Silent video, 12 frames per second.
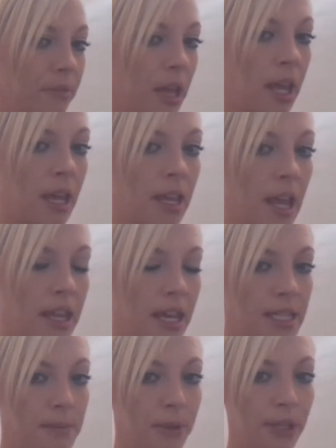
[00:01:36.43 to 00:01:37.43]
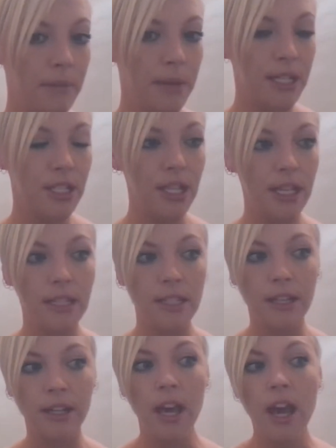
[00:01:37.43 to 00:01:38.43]
And that's pretty much it.
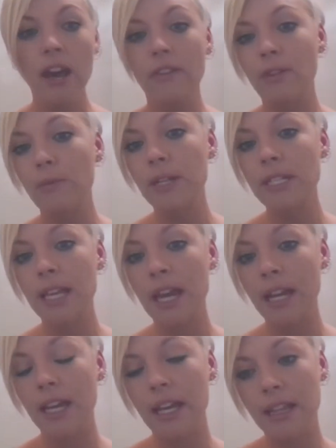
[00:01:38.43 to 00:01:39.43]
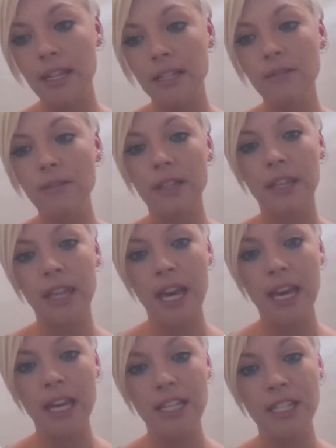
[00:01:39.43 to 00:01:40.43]
So if you want to see how to get this look,
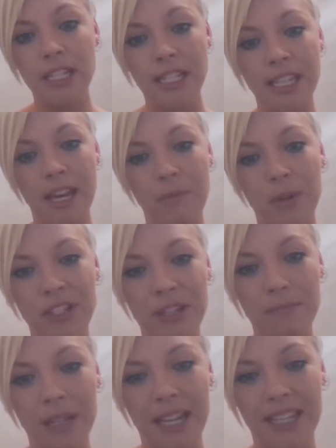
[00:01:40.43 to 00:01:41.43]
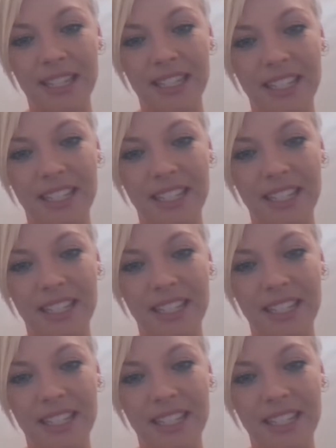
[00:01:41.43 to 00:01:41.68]
then just keep watching, please.